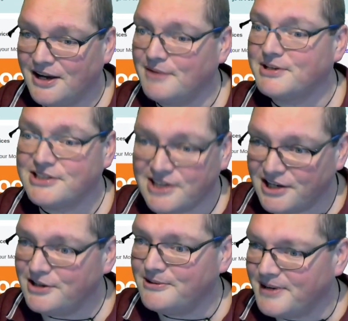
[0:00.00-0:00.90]
I'm
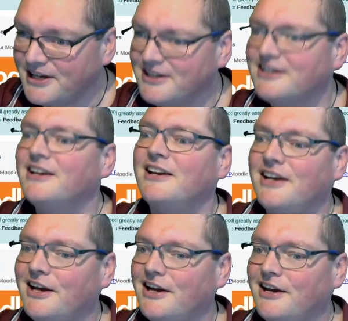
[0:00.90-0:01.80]
excited about it,
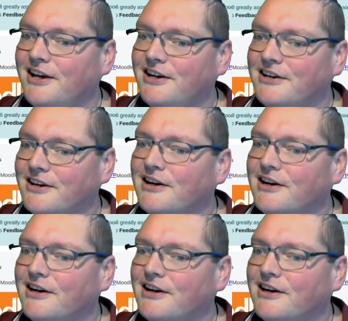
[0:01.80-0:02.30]
and